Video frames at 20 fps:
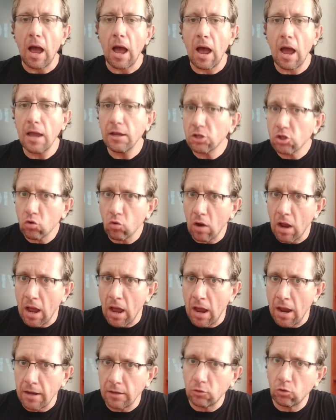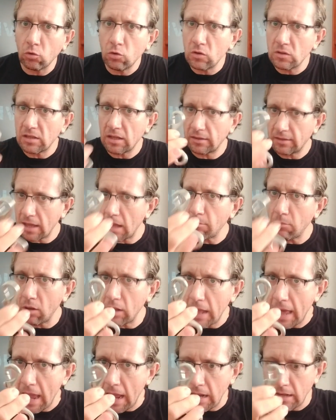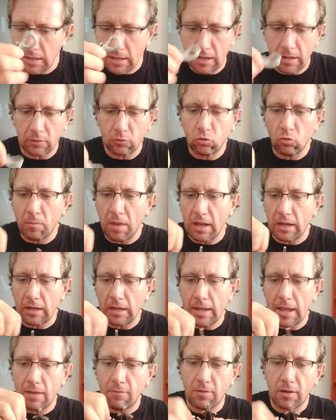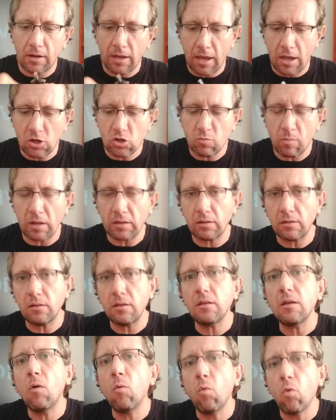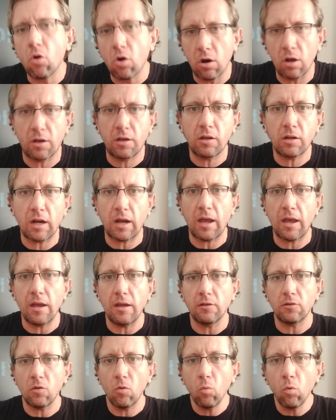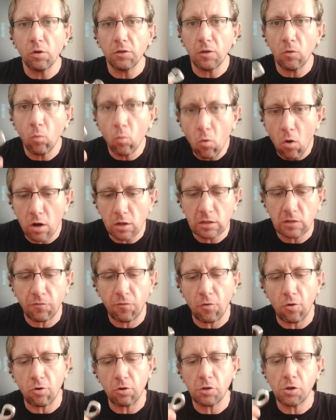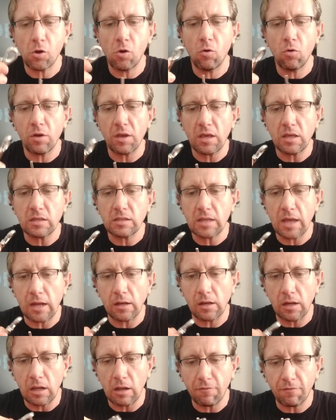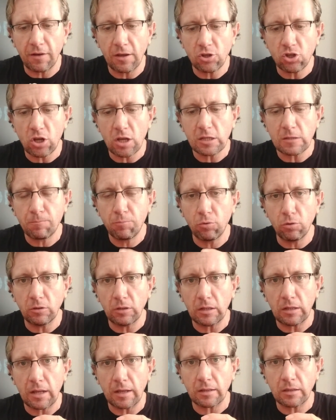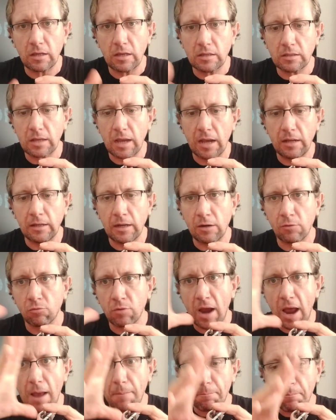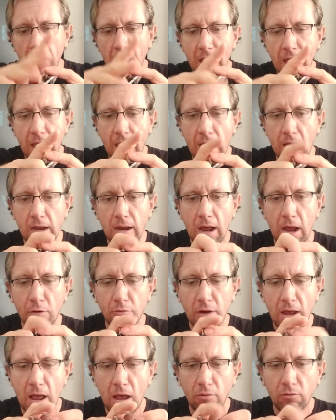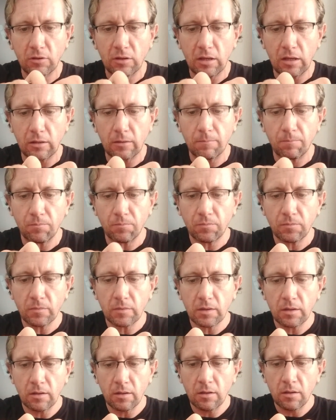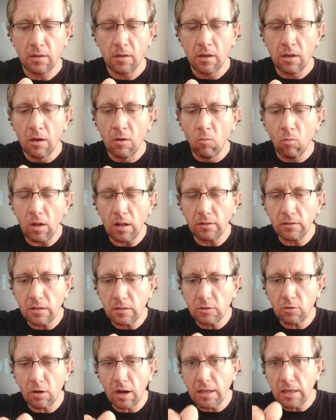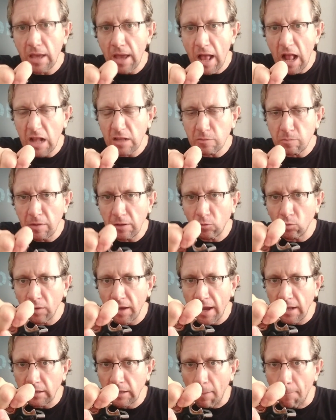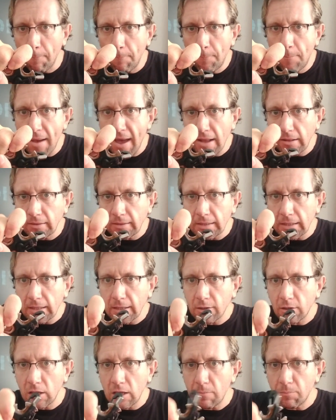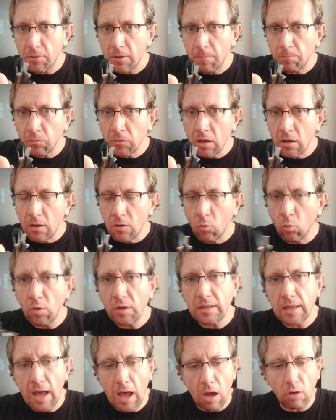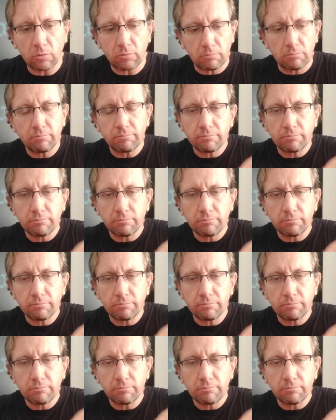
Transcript: I tried to use a double ender to make leverage, but it didn't work great. What it works for though is that if I just put it like this and I wrap my hand around it, well, this already helps me to get a better grip without